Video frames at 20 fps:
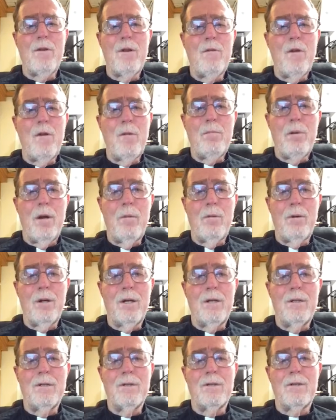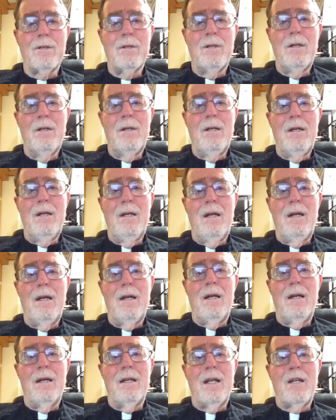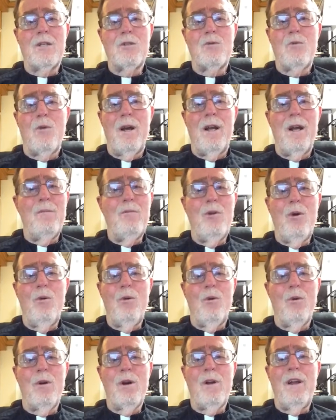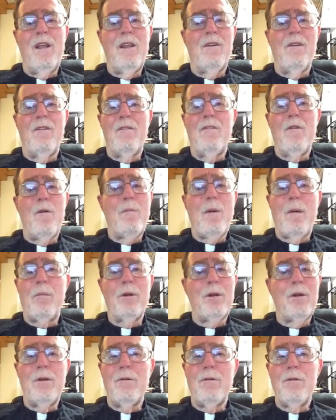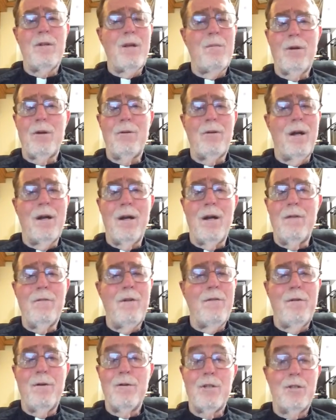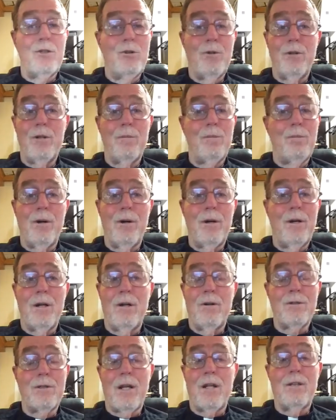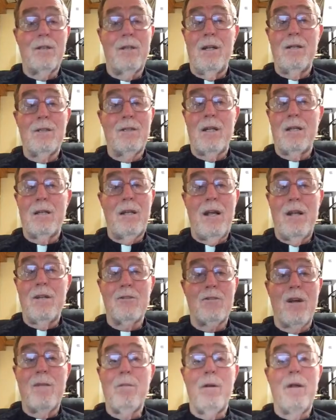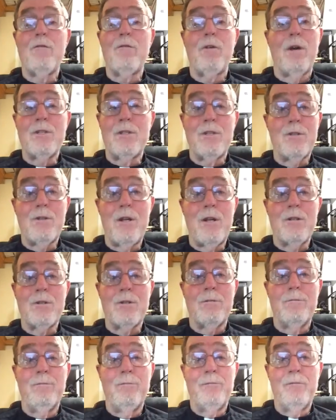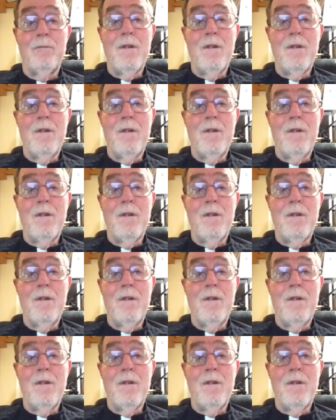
for the Republicans. That's why I'm no longer either a Republican or a Democrat. I refuse to join the party because that's not the answer. I believe Christ is the answer.